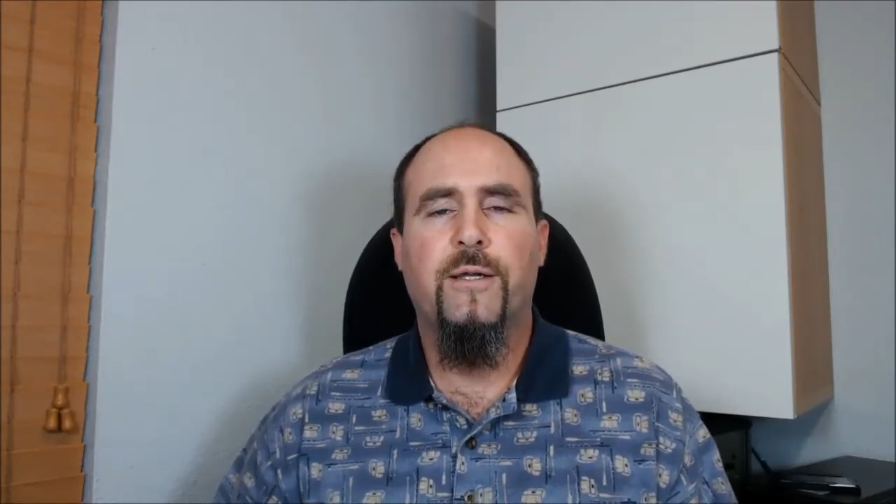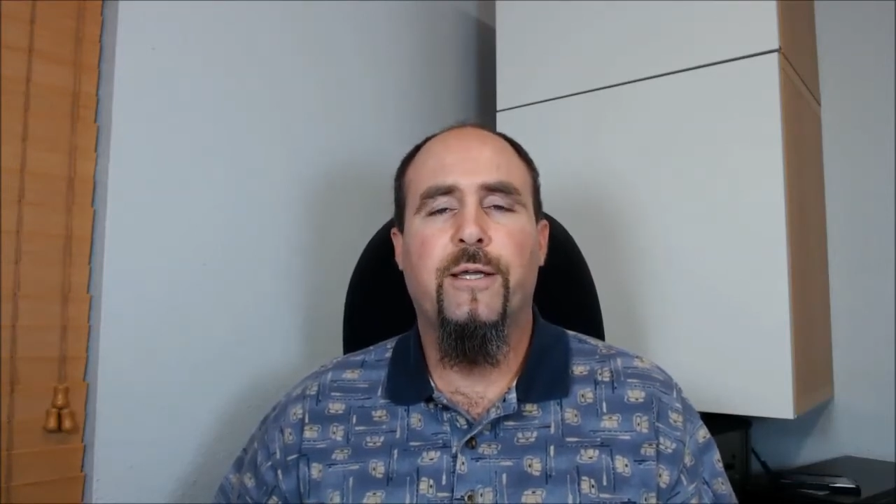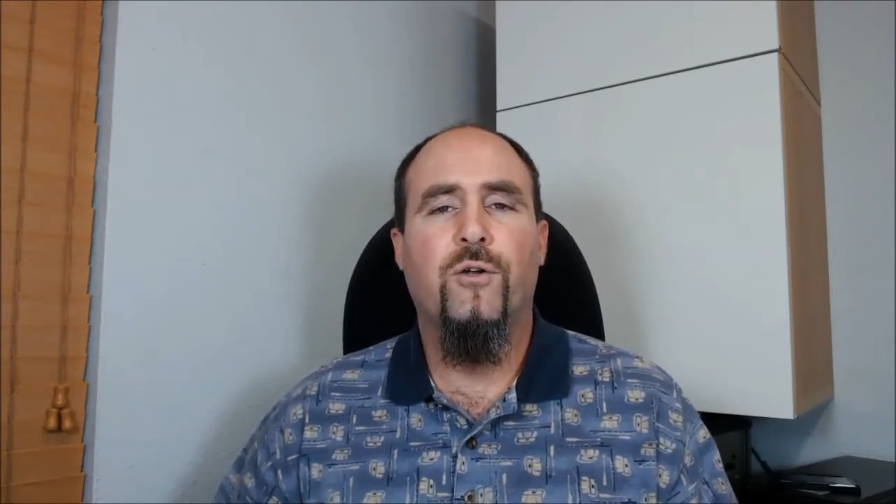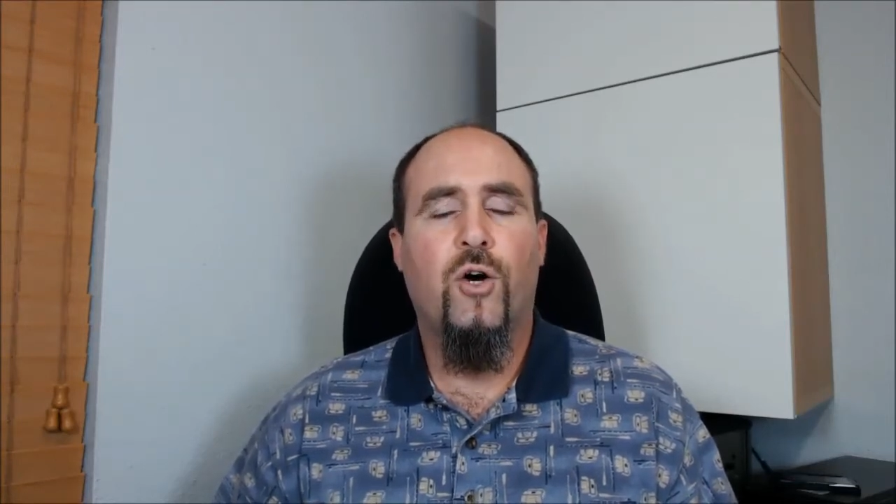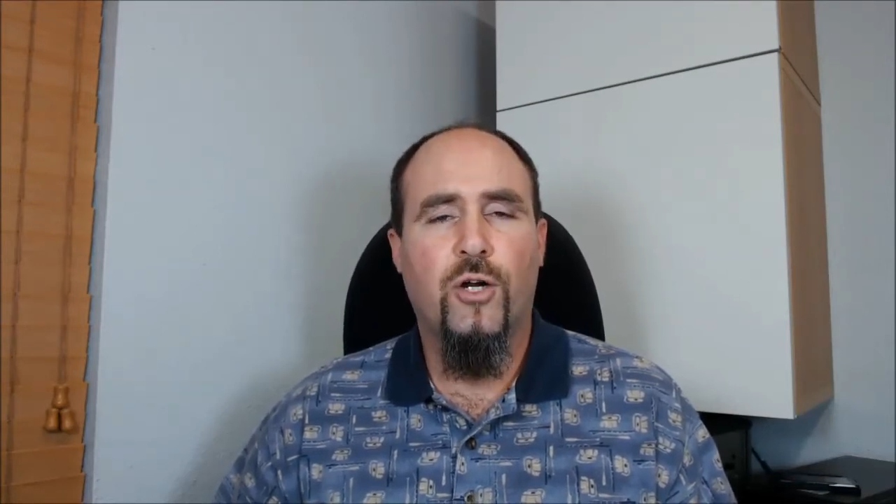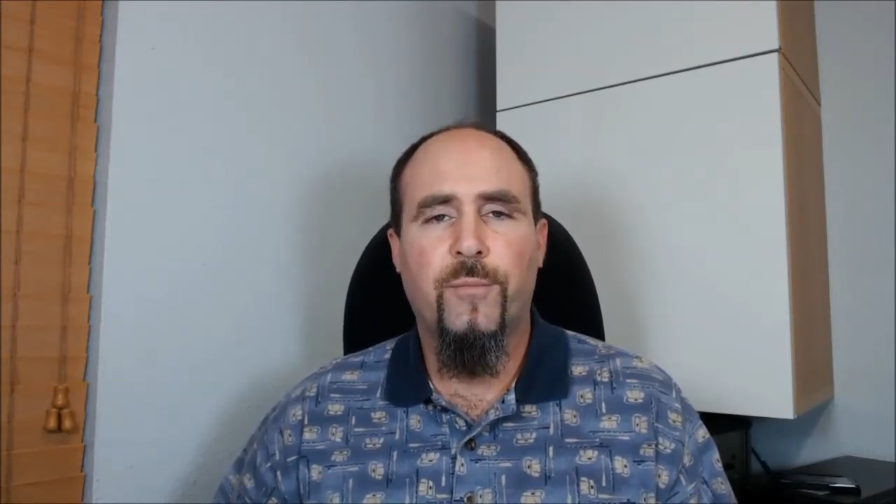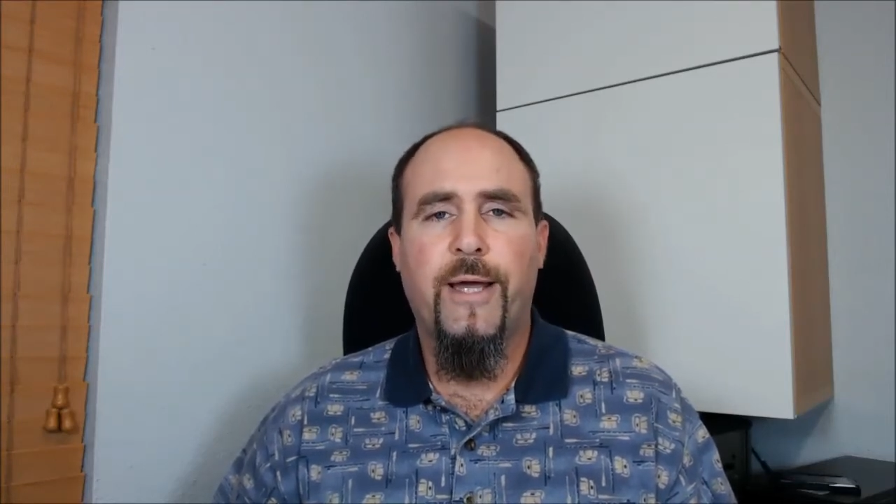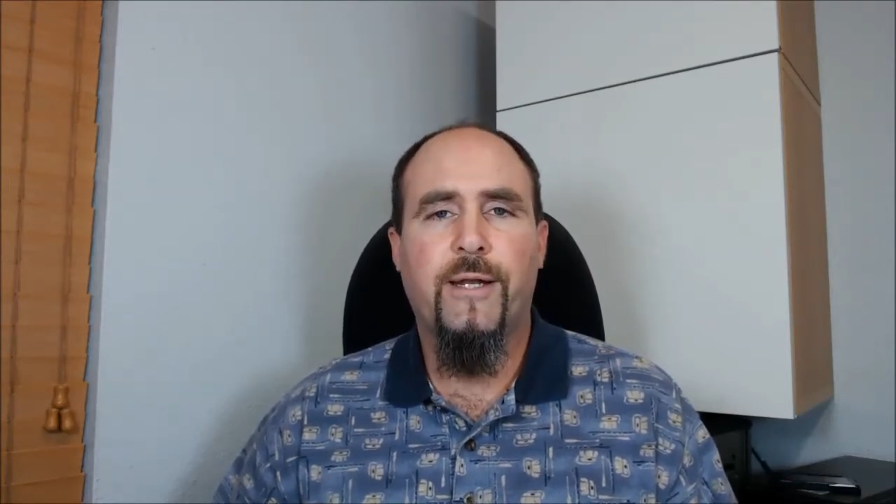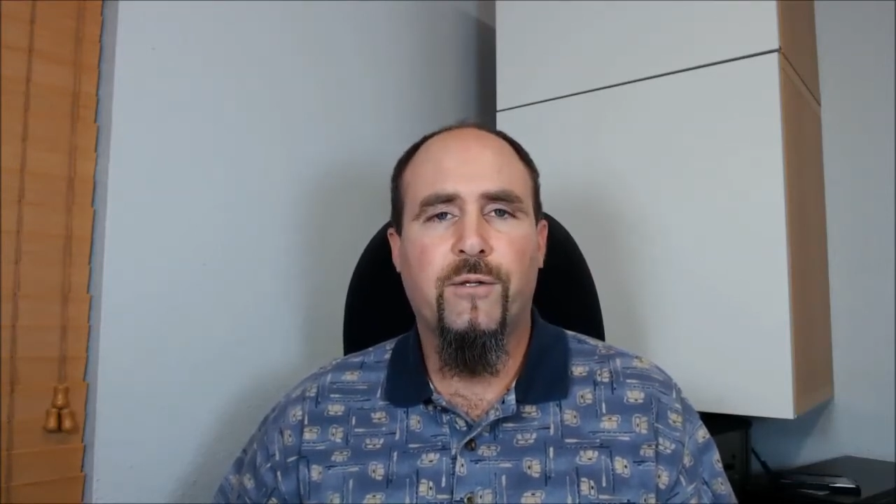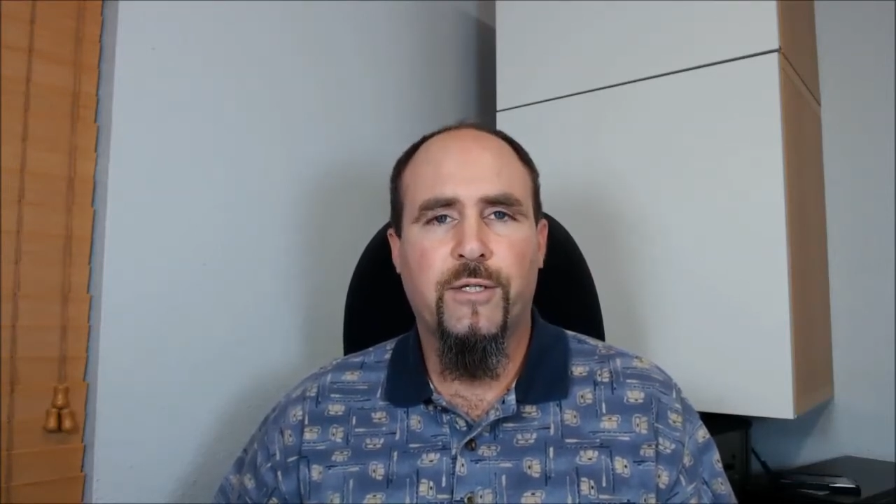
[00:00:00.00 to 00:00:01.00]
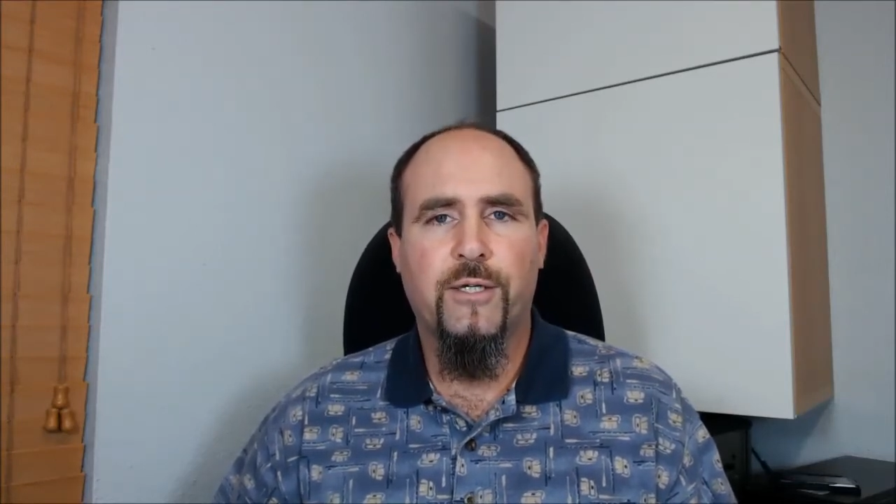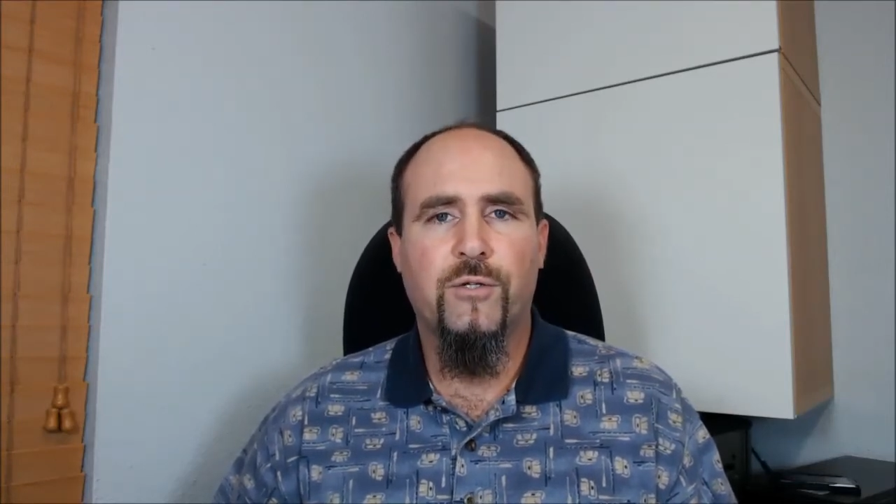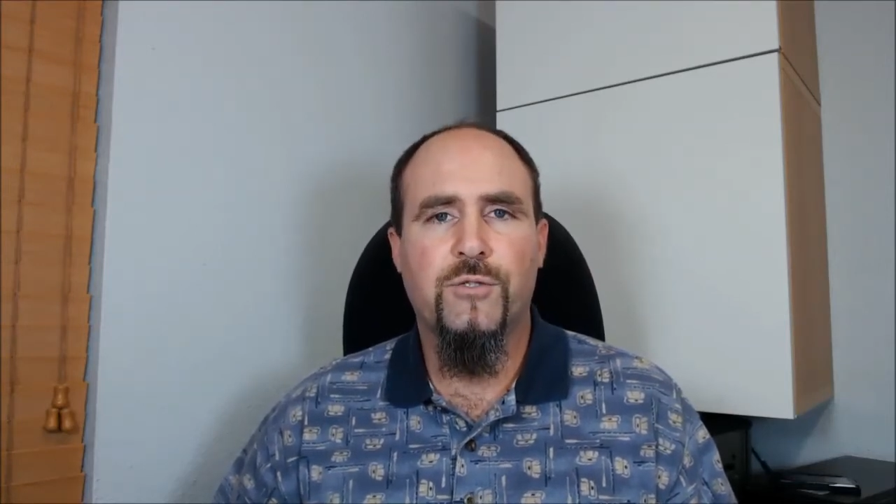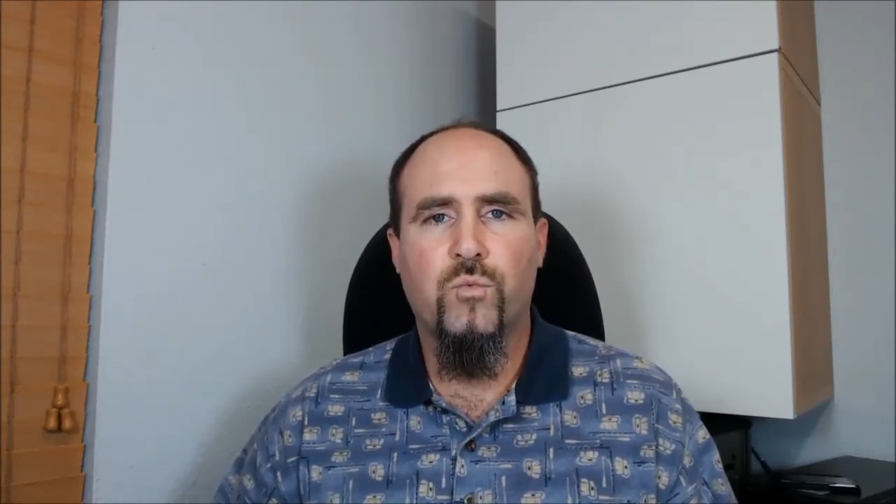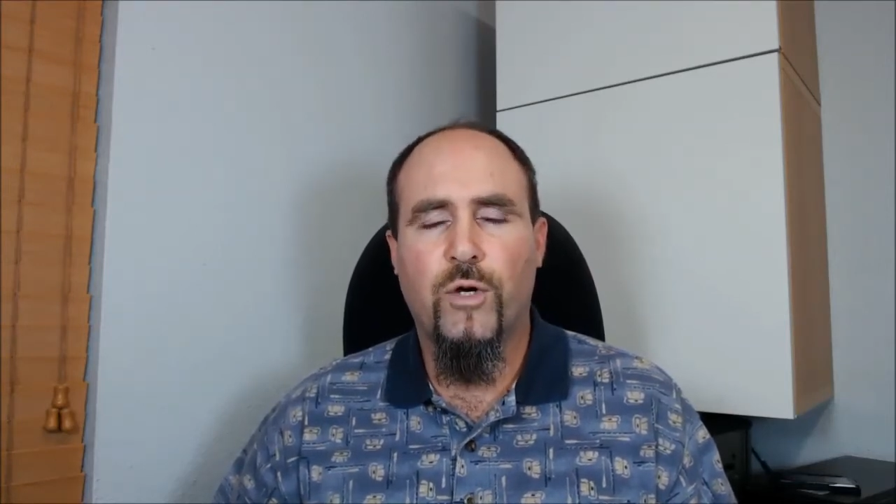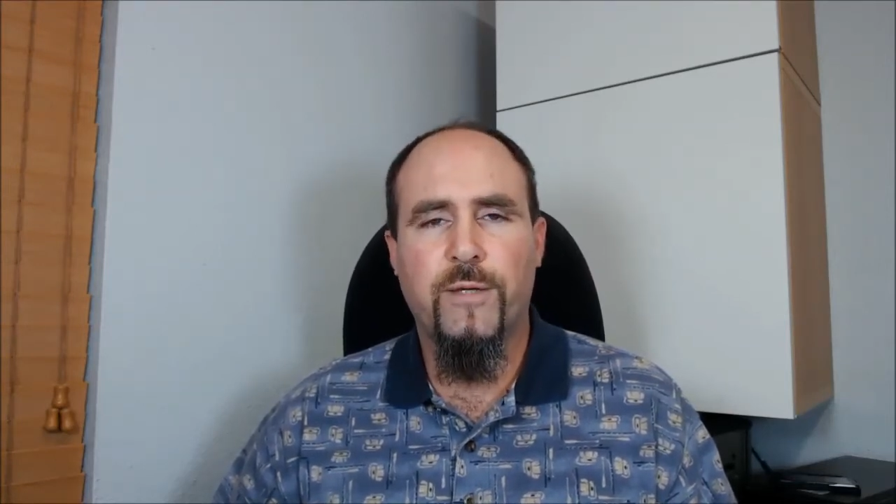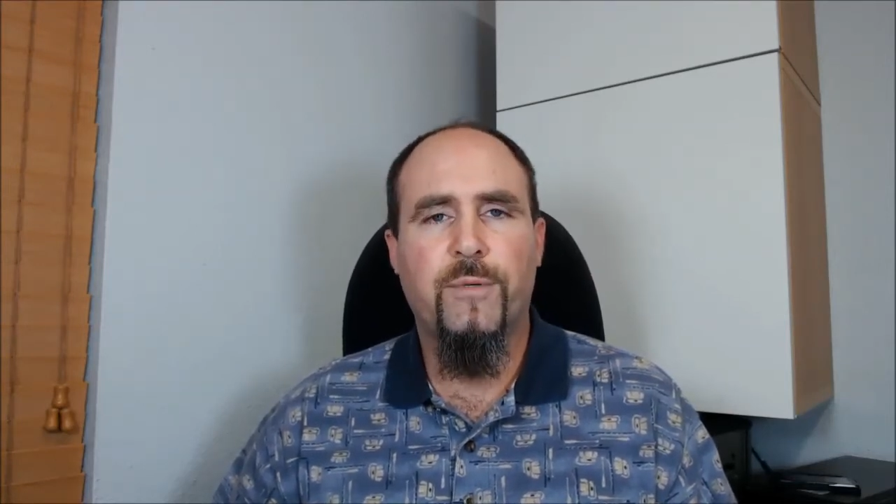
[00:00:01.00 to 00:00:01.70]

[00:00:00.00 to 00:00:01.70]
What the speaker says: it automatically goes way